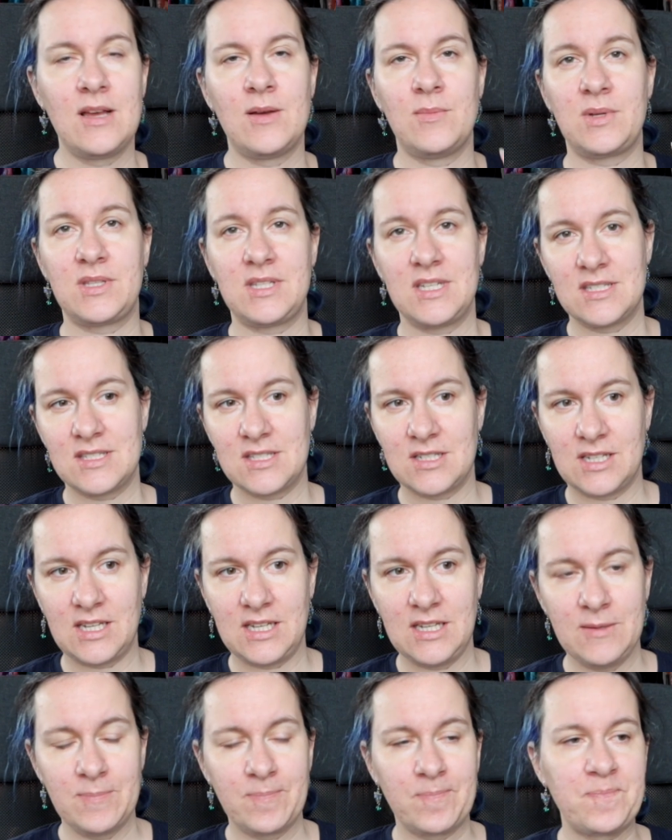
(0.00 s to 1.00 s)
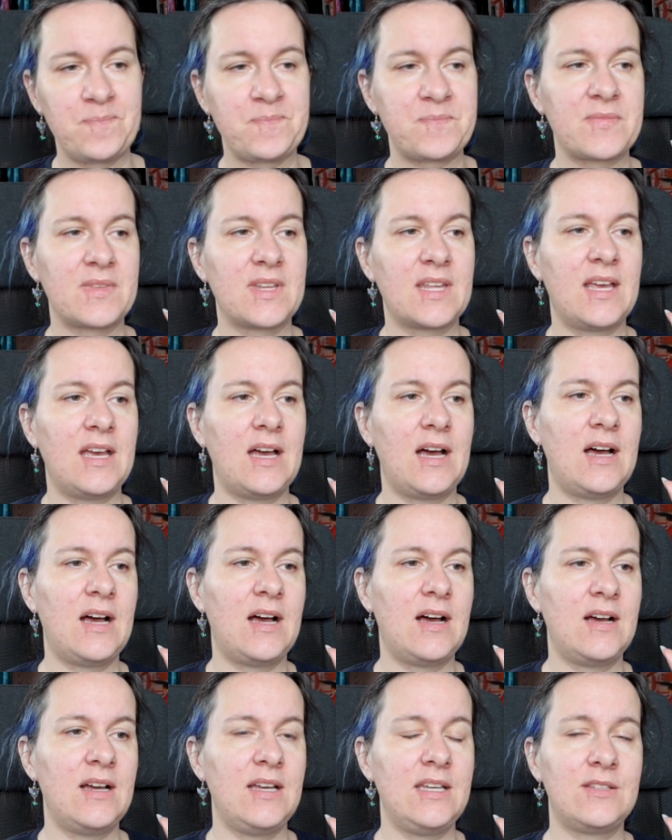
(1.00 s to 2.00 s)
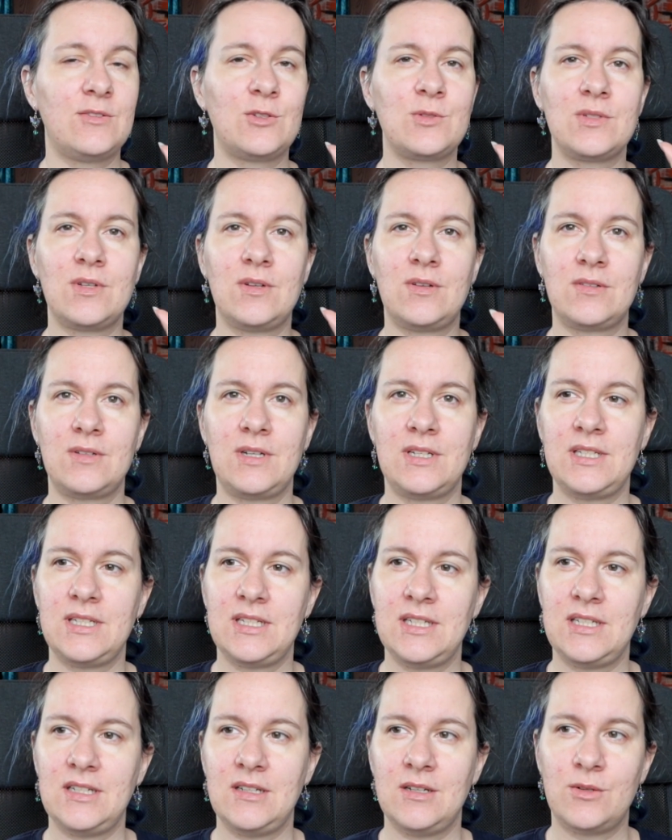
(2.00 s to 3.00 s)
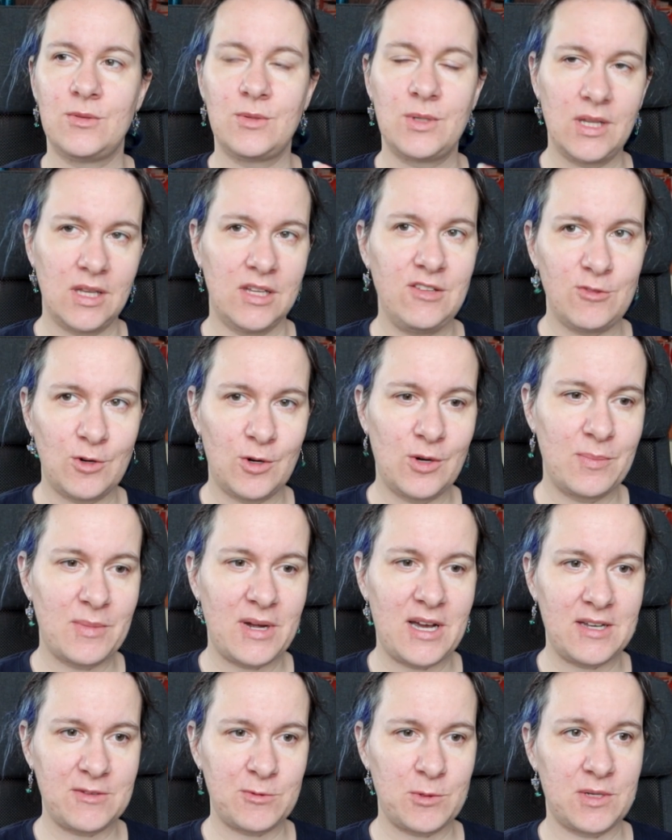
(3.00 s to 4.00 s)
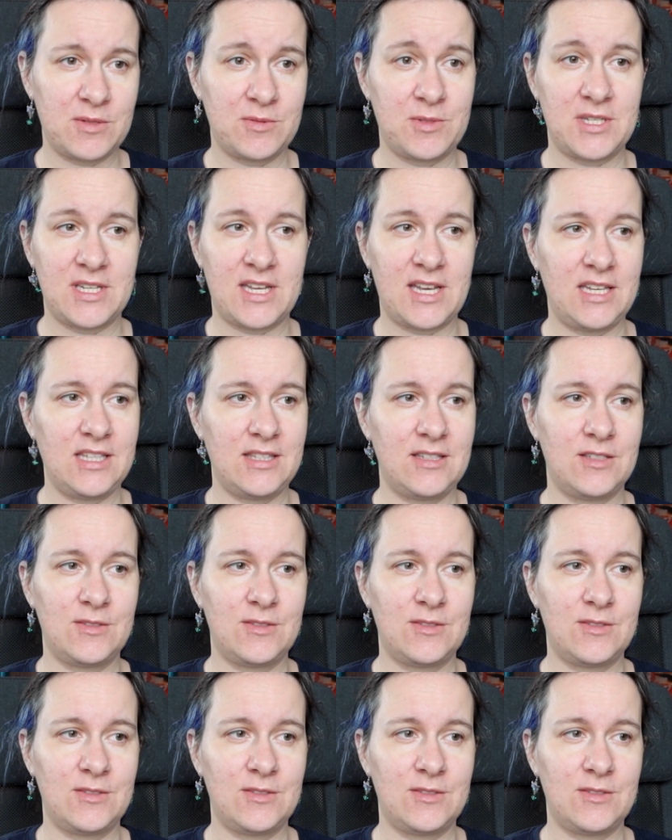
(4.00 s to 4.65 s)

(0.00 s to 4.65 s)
But yesterday it was already really warm outside.